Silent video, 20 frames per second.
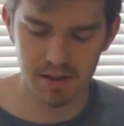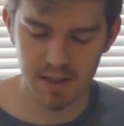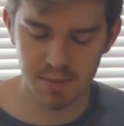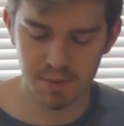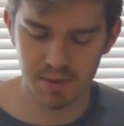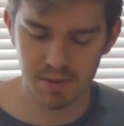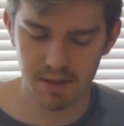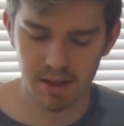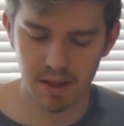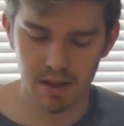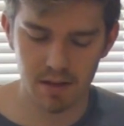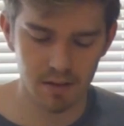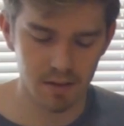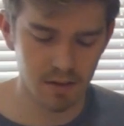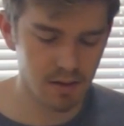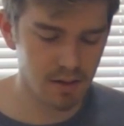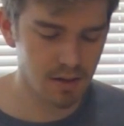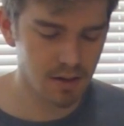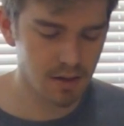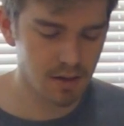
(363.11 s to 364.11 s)
assembled together.
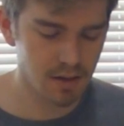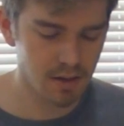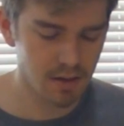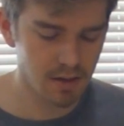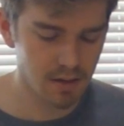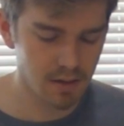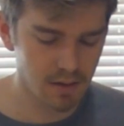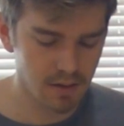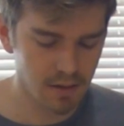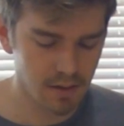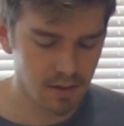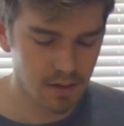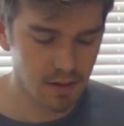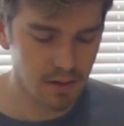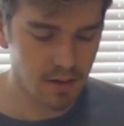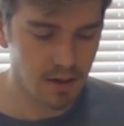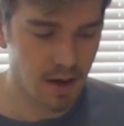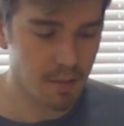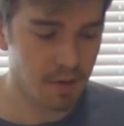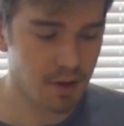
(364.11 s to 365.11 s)

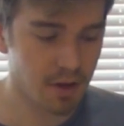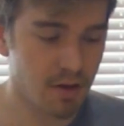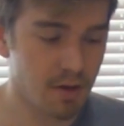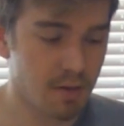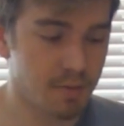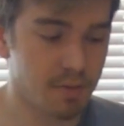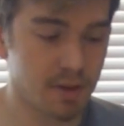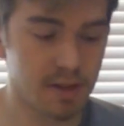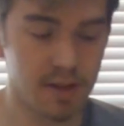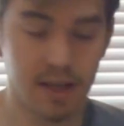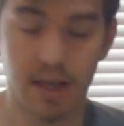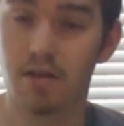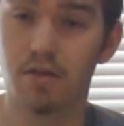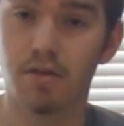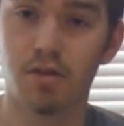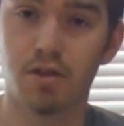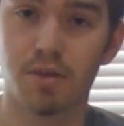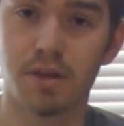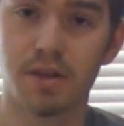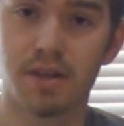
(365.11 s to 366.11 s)
I'm going to go and put it together
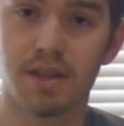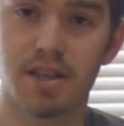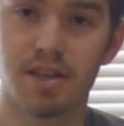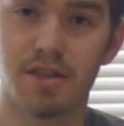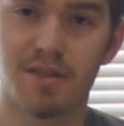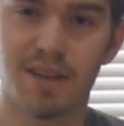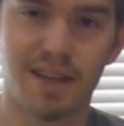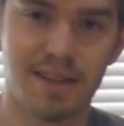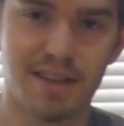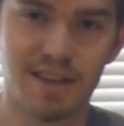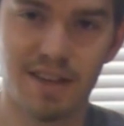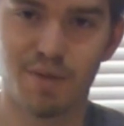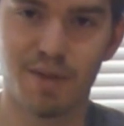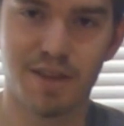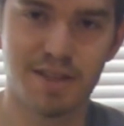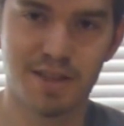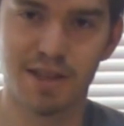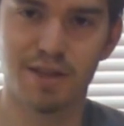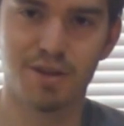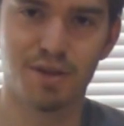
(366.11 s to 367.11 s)
real quick to give you an idea of what
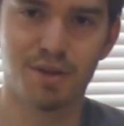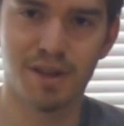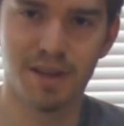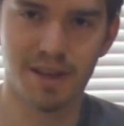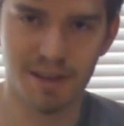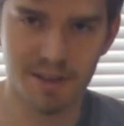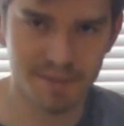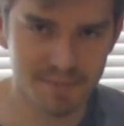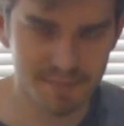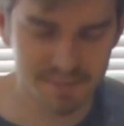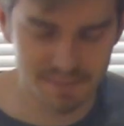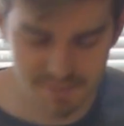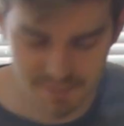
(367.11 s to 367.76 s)
it's going to look like.